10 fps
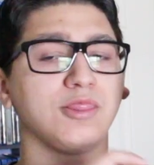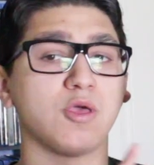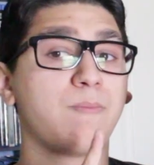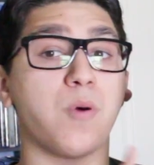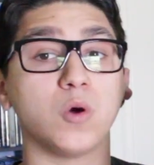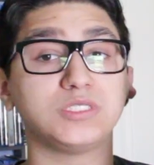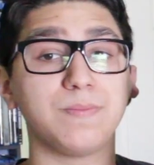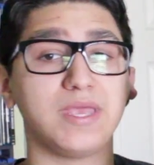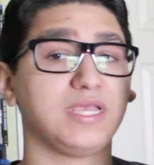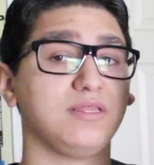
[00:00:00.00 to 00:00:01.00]
They're supposed to
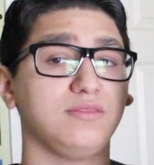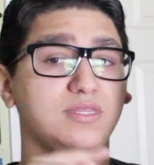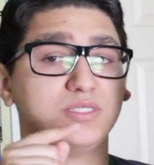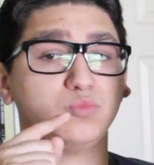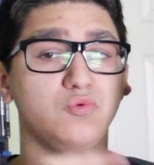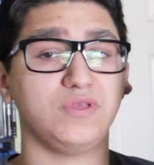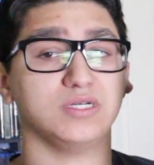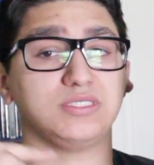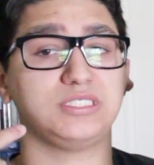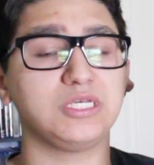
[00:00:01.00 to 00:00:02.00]
making this movie
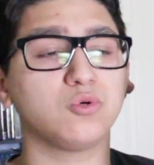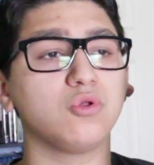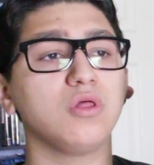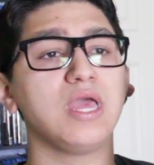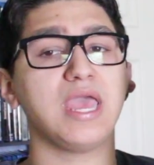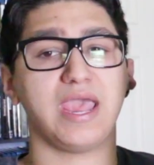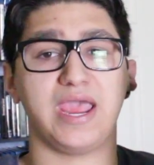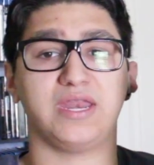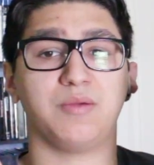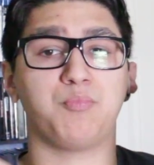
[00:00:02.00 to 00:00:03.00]
a sequel
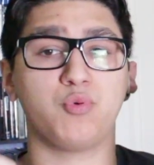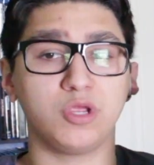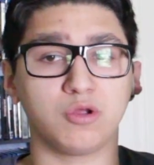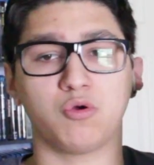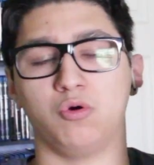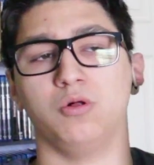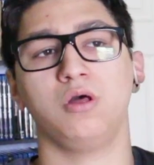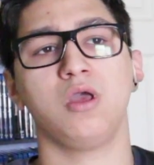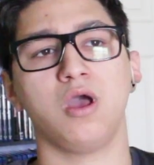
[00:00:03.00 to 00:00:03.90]
and a prequel.